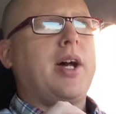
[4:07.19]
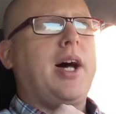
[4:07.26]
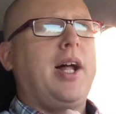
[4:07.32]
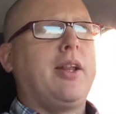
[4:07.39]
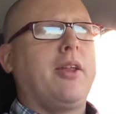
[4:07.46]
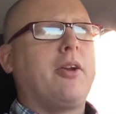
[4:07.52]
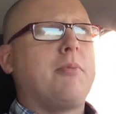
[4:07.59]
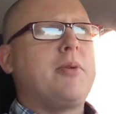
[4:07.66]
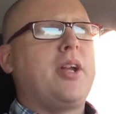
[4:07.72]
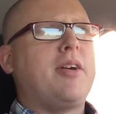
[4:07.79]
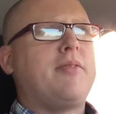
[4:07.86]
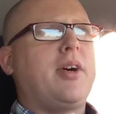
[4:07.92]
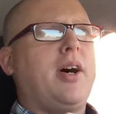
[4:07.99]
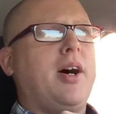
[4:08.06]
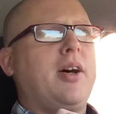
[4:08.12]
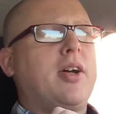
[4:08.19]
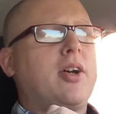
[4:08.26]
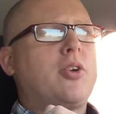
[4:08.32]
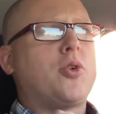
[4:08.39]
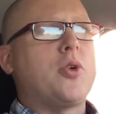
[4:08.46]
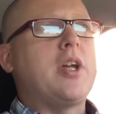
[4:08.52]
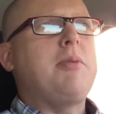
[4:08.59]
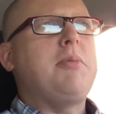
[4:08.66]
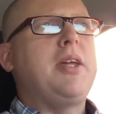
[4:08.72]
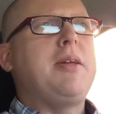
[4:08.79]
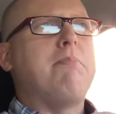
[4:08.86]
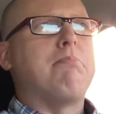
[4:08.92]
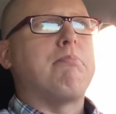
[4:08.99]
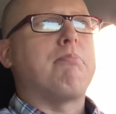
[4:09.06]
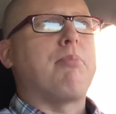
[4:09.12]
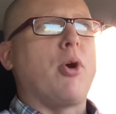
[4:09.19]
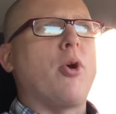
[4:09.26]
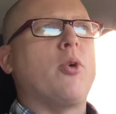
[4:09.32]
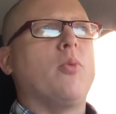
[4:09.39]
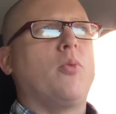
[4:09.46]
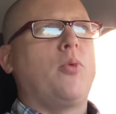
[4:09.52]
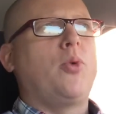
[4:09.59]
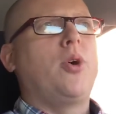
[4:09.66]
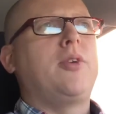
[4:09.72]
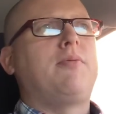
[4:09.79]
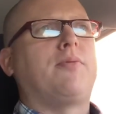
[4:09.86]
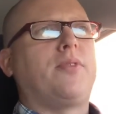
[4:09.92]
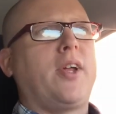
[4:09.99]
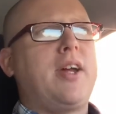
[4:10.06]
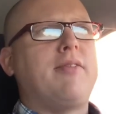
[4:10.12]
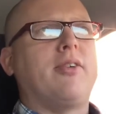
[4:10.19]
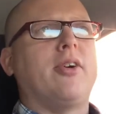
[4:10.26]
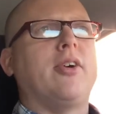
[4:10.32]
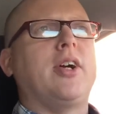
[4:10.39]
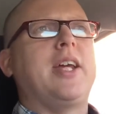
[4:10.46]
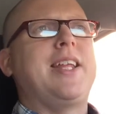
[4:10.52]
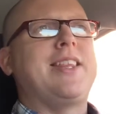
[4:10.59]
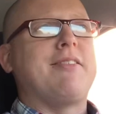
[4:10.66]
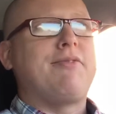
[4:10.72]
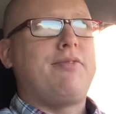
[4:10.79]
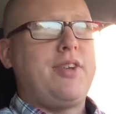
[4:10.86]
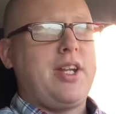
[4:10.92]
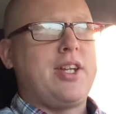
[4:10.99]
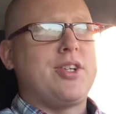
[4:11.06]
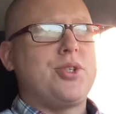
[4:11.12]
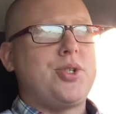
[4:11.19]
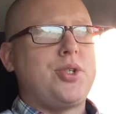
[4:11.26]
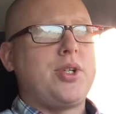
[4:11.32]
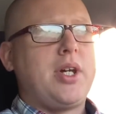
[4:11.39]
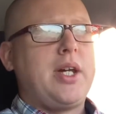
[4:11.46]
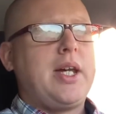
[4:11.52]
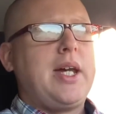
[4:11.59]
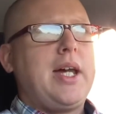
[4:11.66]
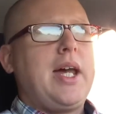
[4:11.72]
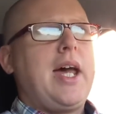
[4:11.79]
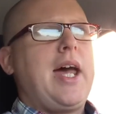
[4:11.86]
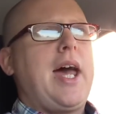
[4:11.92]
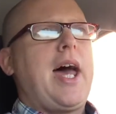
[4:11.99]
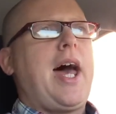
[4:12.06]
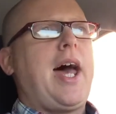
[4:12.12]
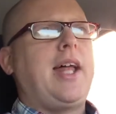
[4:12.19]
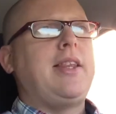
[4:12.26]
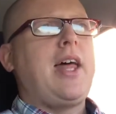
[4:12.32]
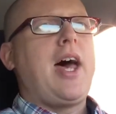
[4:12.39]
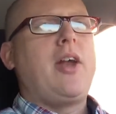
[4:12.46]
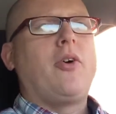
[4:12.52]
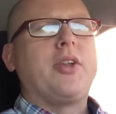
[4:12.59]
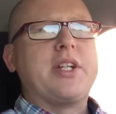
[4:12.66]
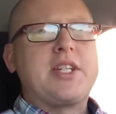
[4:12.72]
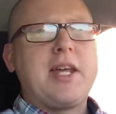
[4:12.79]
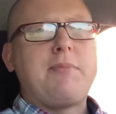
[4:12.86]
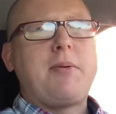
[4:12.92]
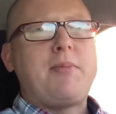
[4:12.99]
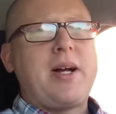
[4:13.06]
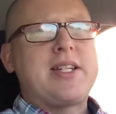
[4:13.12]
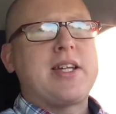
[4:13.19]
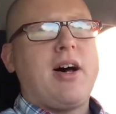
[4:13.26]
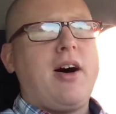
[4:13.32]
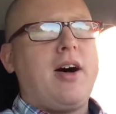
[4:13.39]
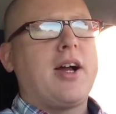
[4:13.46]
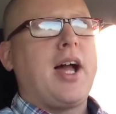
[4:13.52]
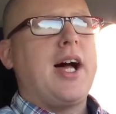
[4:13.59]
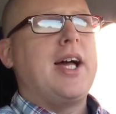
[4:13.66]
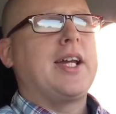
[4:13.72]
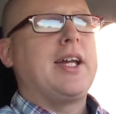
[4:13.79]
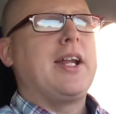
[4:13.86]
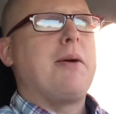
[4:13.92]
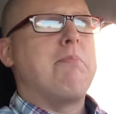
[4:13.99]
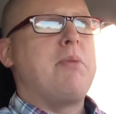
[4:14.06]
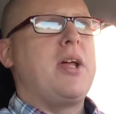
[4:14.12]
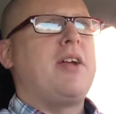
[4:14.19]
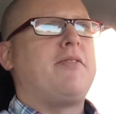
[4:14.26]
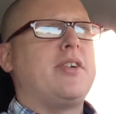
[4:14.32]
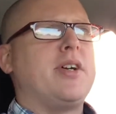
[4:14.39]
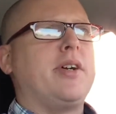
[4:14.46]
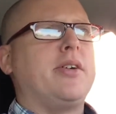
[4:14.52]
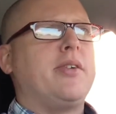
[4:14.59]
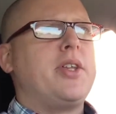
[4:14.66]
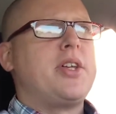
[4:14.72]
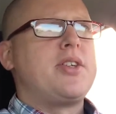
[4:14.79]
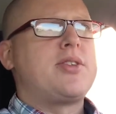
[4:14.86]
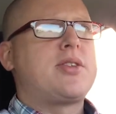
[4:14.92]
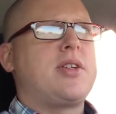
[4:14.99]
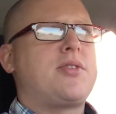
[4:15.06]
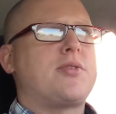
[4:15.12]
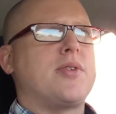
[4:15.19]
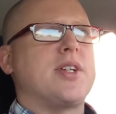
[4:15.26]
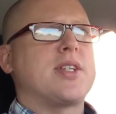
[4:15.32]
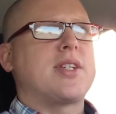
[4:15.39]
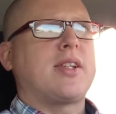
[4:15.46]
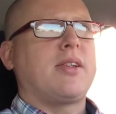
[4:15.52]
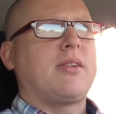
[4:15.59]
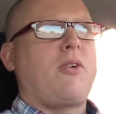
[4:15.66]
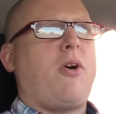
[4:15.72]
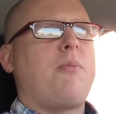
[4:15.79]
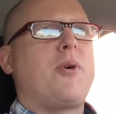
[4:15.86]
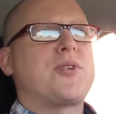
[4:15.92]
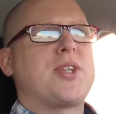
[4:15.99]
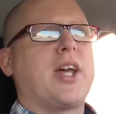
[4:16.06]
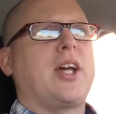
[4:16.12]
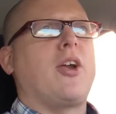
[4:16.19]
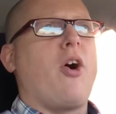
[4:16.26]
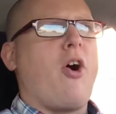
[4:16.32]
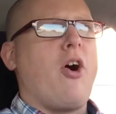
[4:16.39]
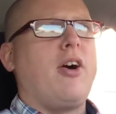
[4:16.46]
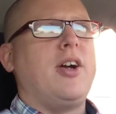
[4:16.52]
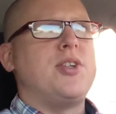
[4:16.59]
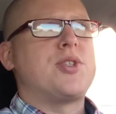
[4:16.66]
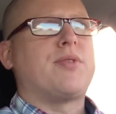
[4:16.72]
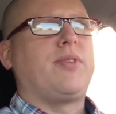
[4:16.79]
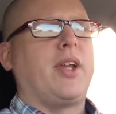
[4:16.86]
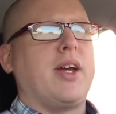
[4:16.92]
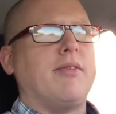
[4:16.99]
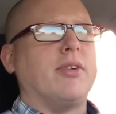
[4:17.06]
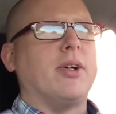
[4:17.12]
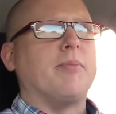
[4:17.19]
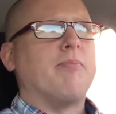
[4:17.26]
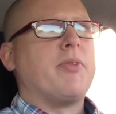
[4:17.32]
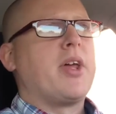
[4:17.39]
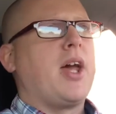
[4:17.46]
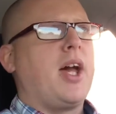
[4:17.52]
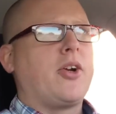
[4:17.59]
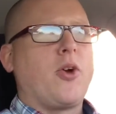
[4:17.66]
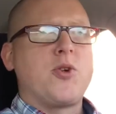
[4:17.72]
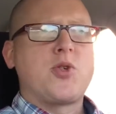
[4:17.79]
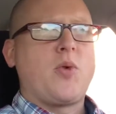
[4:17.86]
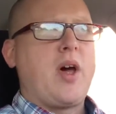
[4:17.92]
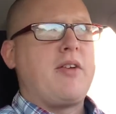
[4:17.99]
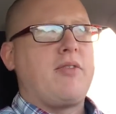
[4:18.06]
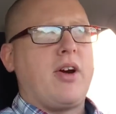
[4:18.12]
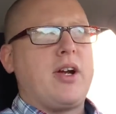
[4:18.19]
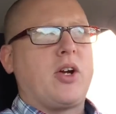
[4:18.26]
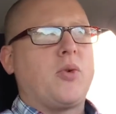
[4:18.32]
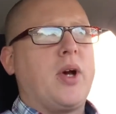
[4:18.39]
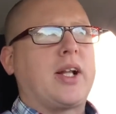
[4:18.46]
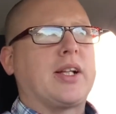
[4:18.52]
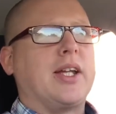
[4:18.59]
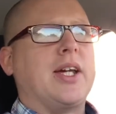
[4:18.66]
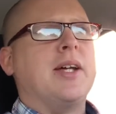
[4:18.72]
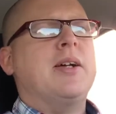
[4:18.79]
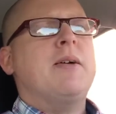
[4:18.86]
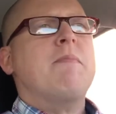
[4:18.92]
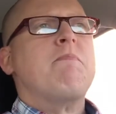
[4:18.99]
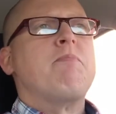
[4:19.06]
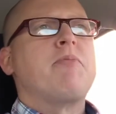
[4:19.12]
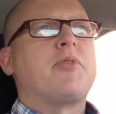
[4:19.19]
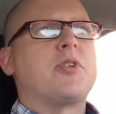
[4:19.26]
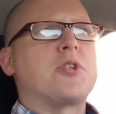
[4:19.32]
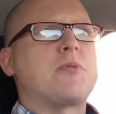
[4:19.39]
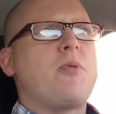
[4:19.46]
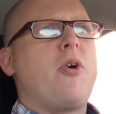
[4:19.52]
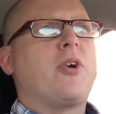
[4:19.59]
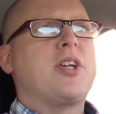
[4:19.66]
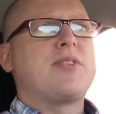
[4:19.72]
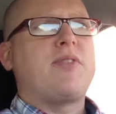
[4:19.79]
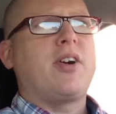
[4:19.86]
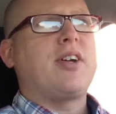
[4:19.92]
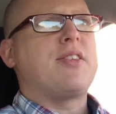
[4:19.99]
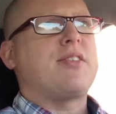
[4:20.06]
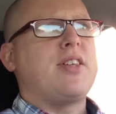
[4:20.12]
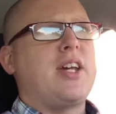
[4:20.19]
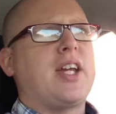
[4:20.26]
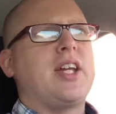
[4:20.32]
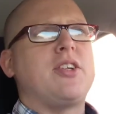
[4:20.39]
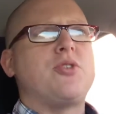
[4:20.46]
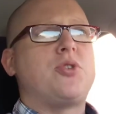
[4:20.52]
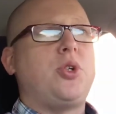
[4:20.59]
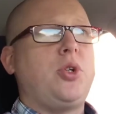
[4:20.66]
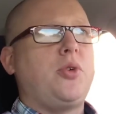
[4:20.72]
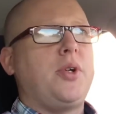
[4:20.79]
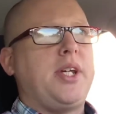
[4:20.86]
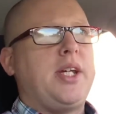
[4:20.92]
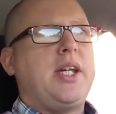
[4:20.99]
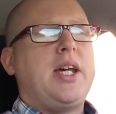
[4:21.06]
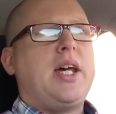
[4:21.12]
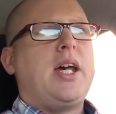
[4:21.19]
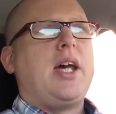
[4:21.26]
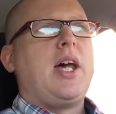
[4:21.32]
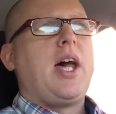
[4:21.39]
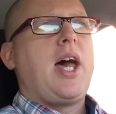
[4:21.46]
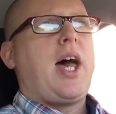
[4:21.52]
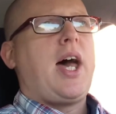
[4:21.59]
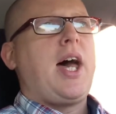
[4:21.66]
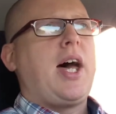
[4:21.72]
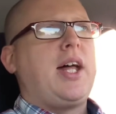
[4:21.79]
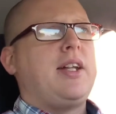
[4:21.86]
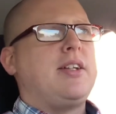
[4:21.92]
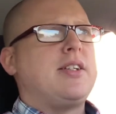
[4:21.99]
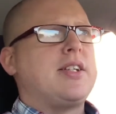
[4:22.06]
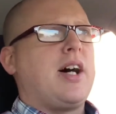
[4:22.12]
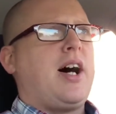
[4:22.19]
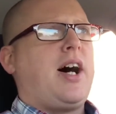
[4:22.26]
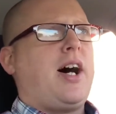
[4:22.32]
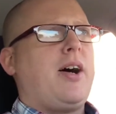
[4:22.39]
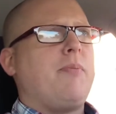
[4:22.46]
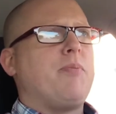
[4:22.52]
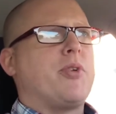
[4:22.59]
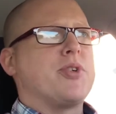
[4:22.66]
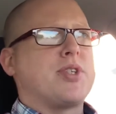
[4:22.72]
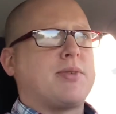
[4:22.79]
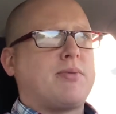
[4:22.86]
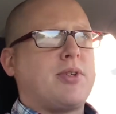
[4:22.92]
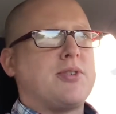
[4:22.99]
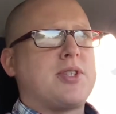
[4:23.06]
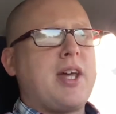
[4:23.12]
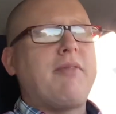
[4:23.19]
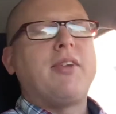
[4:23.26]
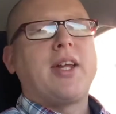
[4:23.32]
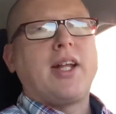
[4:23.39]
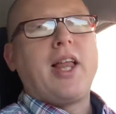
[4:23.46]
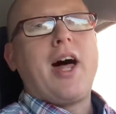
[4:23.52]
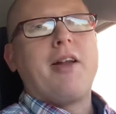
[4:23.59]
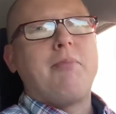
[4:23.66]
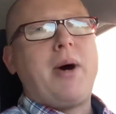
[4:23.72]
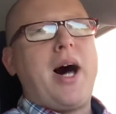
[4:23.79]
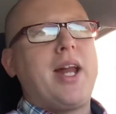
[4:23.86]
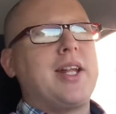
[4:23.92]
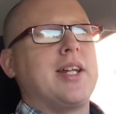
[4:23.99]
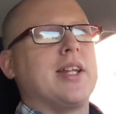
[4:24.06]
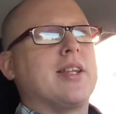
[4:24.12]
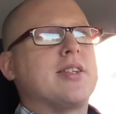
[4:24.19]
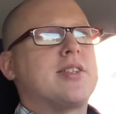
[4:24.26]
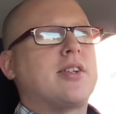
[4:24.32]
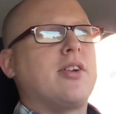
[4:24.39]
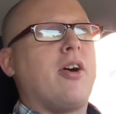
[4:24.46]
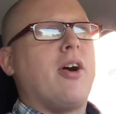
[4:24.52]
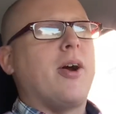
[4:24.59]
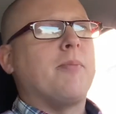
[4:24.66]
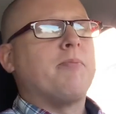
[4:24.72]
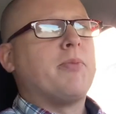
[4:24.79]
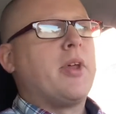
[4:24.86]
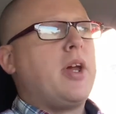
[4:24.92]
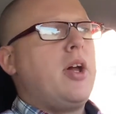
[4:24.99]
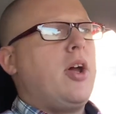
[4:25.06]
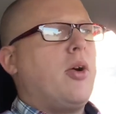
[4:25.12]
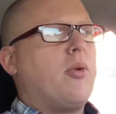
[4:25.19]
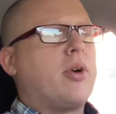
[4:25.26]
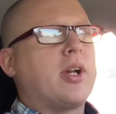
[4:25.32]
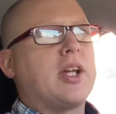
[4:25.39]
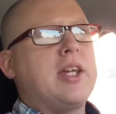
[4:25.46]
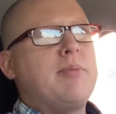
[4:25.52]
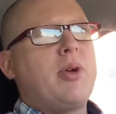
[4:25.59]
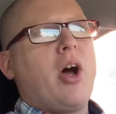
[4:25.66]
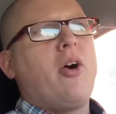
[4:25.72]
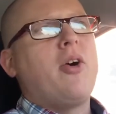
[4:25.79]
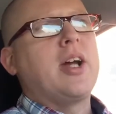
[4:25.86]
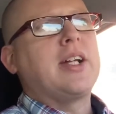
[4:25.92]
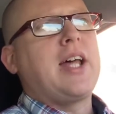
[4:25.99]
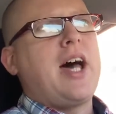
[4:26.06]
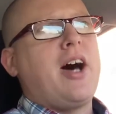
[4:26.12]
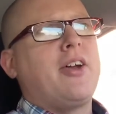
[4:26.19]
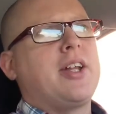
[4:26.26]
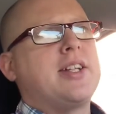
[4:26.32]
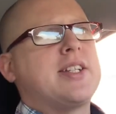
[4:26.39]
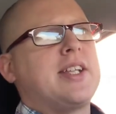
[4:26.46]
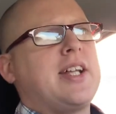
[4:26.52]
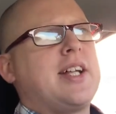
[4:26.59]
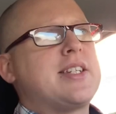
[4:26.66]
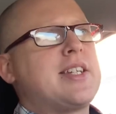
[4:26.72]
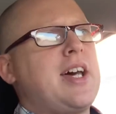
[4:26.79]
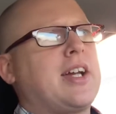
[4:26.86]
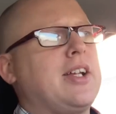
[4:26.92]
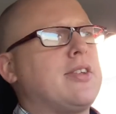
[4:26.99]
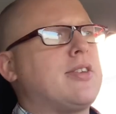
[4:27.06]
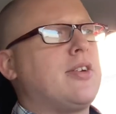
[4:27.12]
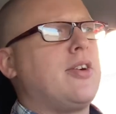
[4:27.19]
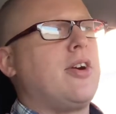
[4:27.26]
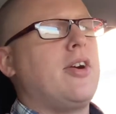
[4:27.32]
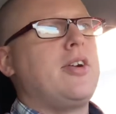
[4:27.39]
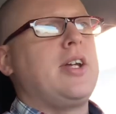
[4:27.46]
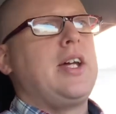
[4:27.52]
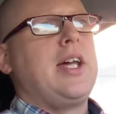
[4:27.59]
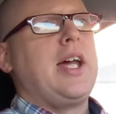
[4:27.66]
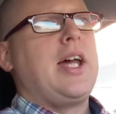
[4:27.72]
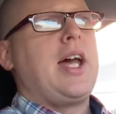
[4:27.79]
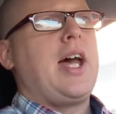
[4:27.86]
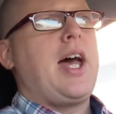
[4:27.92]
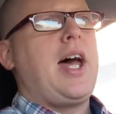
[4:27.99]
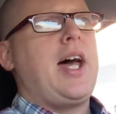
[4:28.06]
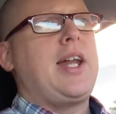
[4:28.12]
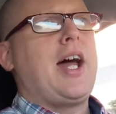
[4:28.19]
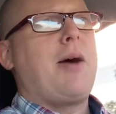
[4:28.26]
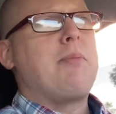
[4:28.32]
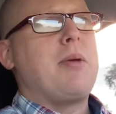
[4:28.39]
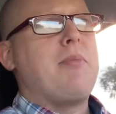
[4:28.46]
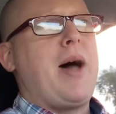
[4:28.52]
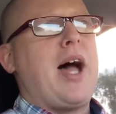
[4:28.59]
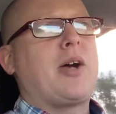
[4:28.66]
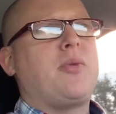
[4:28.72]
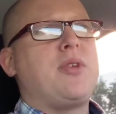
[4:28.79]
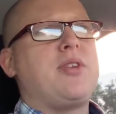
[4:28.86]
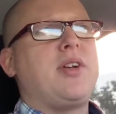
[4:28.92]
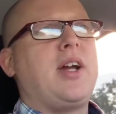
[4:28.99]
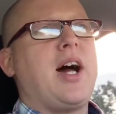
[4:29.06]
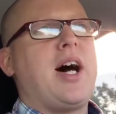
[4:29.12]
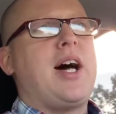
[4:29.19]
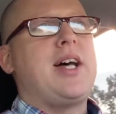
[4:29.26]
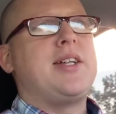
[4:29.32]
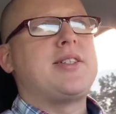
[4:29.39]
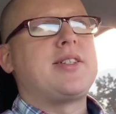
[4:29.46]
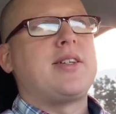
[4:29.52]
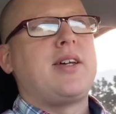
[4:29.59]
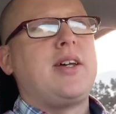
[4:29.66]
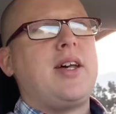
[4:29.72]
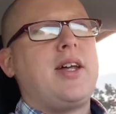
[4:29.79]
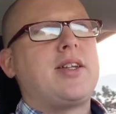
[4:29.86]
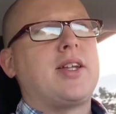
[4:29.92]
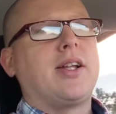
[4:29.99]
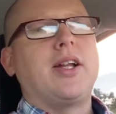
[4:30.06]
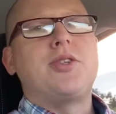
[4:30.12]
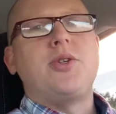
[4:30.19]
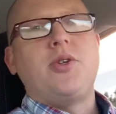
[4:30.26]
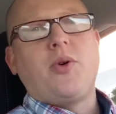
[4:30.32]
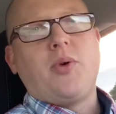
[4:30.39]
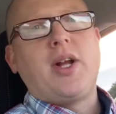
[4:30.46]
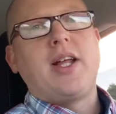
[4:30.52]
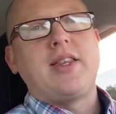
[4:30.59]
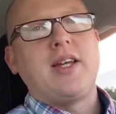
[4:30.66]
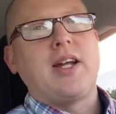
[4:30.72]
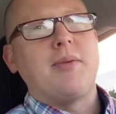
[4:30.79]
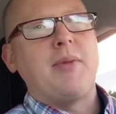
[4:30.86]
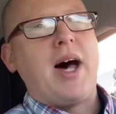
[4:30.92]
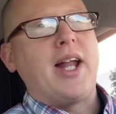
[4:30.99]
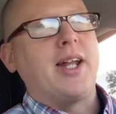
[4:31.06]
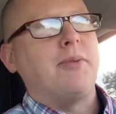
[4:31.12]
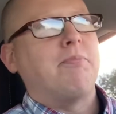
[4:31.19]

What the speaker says: a little bit of a creamy burnt wood flavor in the finish, and then on the tip of my tongue I get a bit of a citrus, almost like an orange flavor. It goes away very quickly. The smoke is very thick and chewy, and there's definitely a lot of body to this cigar. We're gonna keep going down into that second third, and I'll be back with you guys to let you know what I think about it.